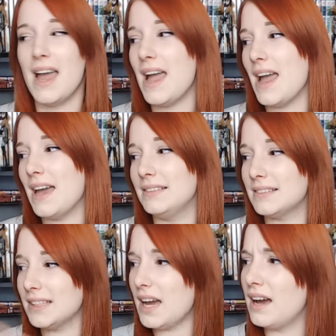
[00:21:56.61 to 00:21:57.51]
And
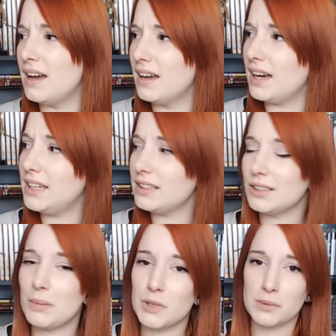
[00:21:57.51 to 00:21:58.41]
yeah, I
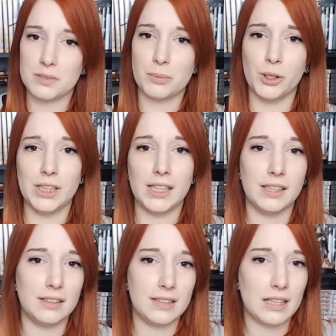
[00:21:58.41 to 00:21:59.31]
ended up not spoiling
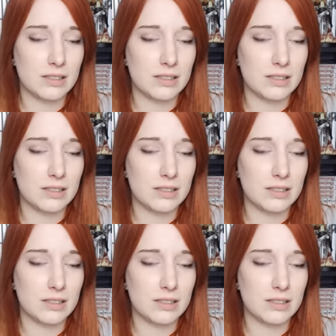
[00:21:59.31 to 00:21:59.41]
anything,